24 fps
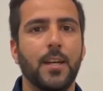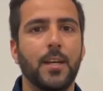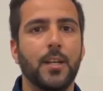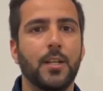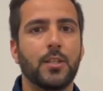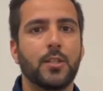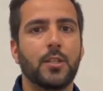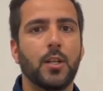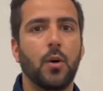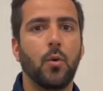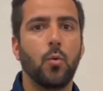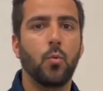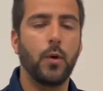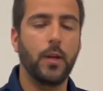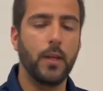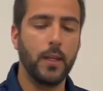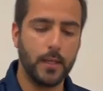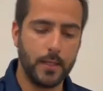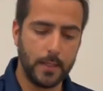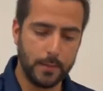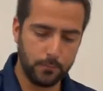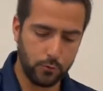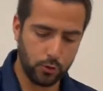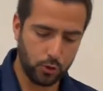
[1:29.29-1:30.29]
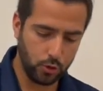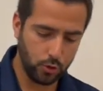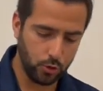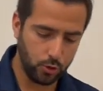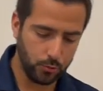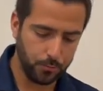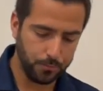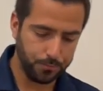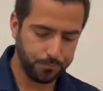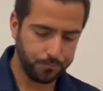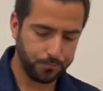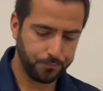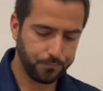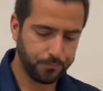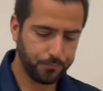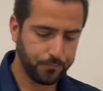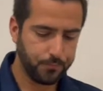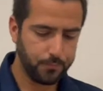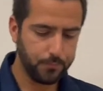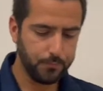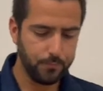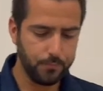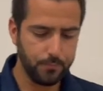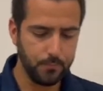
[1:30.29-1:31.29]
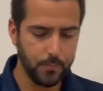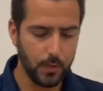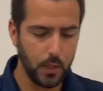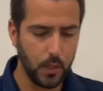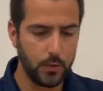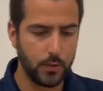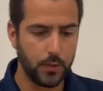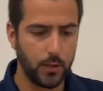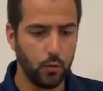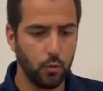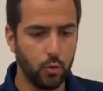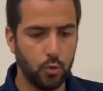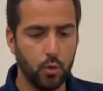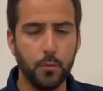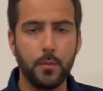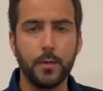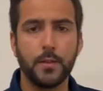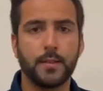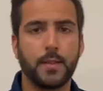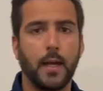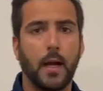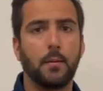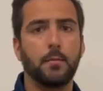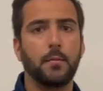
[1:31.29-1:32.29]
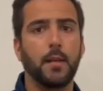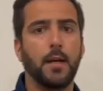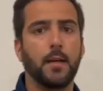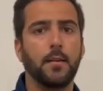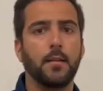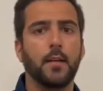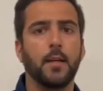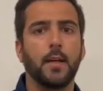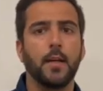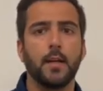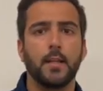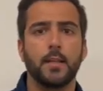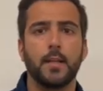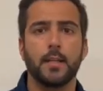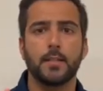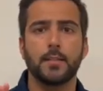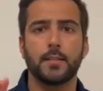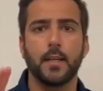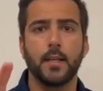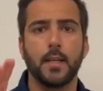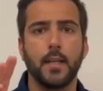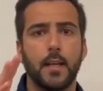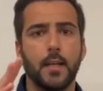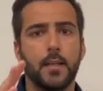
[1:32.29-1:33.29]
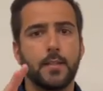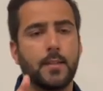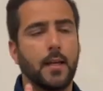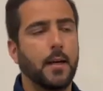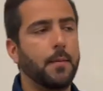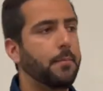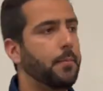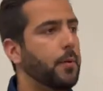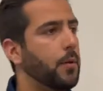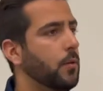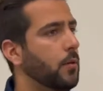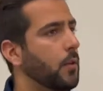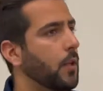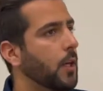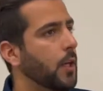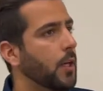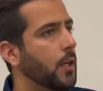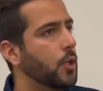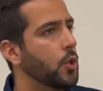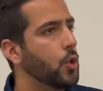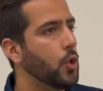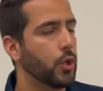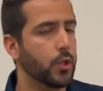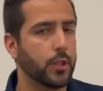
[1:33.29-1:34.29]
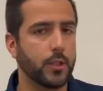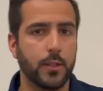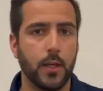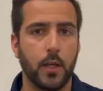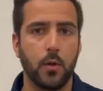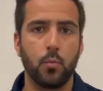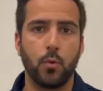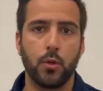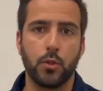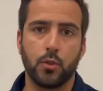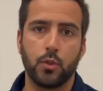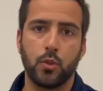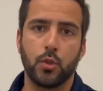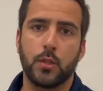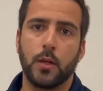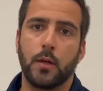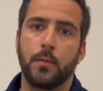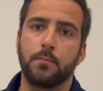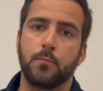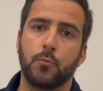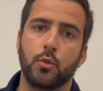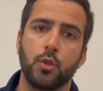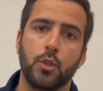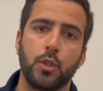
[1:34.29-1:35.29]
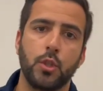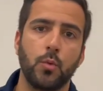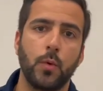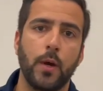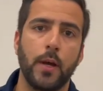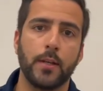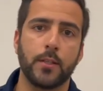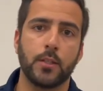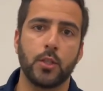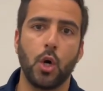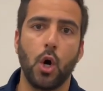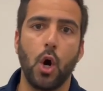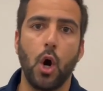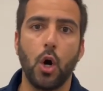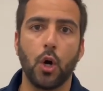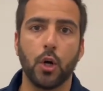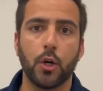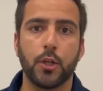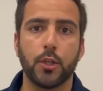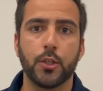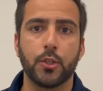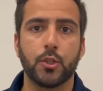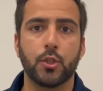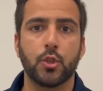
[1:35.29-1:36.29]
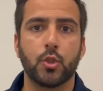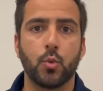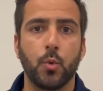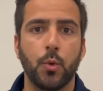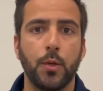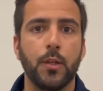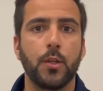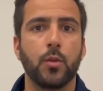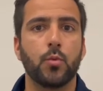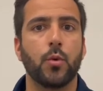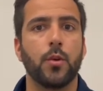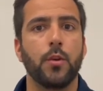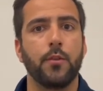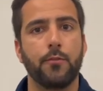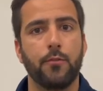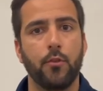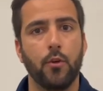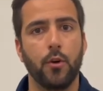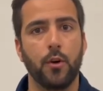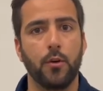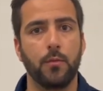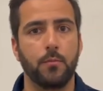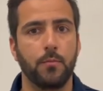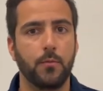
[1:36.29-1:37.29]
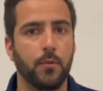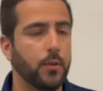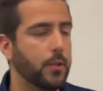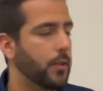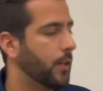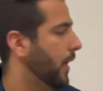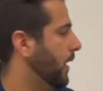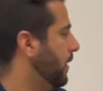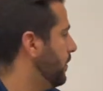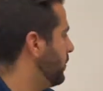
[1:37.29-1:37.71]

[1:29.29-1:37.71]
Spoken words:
So when it comes to the recruitment timeline, let's take an example. Your son wants to come to the US August 2024, okay?